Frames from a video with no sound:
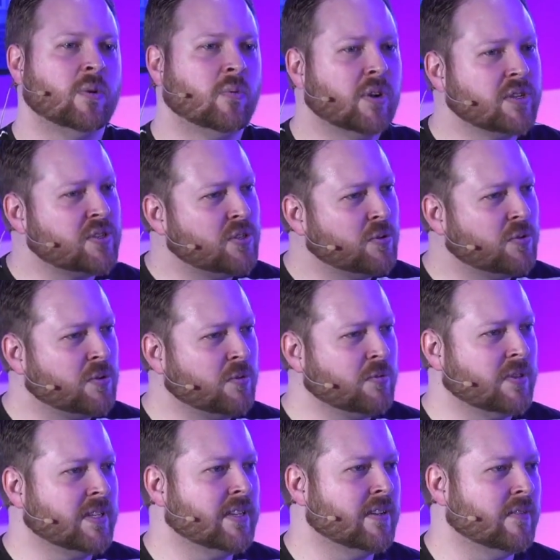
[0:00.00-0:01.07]
wants you to
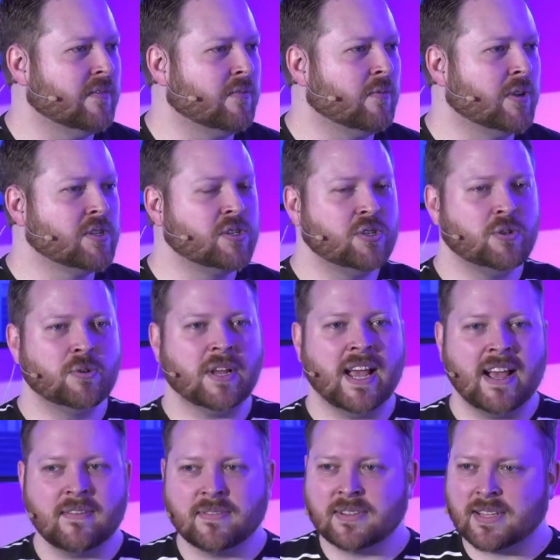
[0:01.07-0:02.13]
live, wants you to
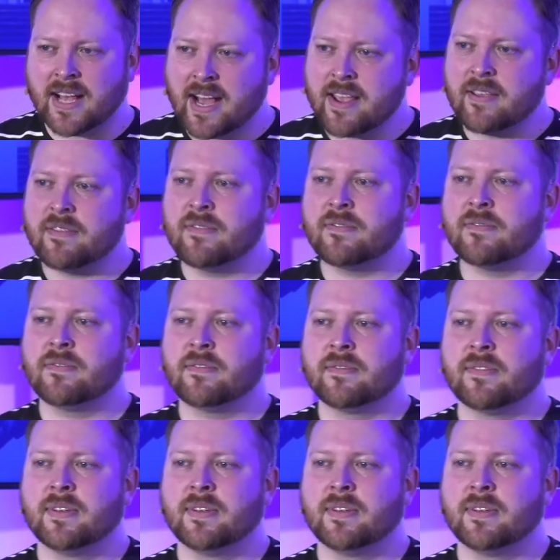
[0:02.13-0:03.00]
have life.